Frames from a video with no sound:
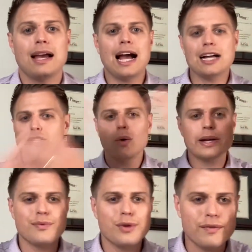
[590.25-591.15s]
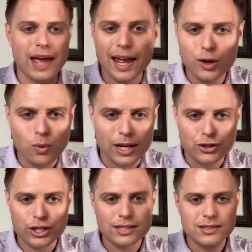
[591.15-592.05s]
As always, if you have any
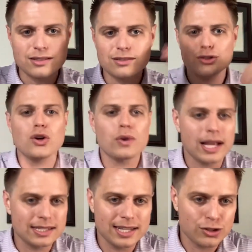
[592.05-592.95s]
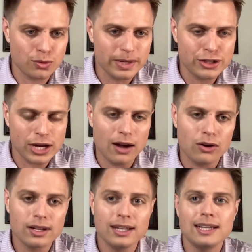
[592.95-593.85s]
questions, don't hesitate to reach
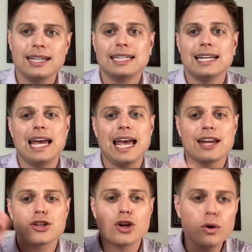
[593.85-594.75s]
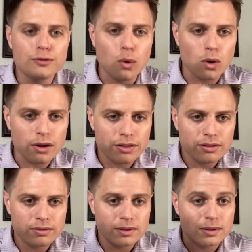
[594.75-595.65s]
out and go forth,
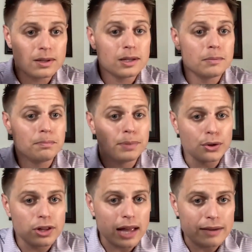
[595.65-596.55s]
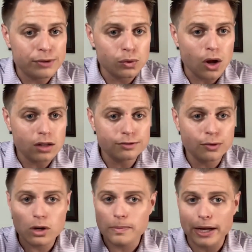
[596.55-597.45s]
build the life you long
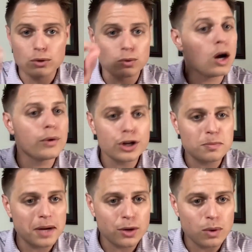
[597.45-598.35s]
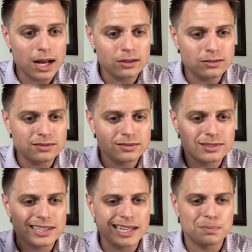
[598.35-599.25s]
for by growing your money well
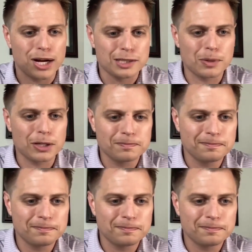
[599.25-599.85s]
and prosper.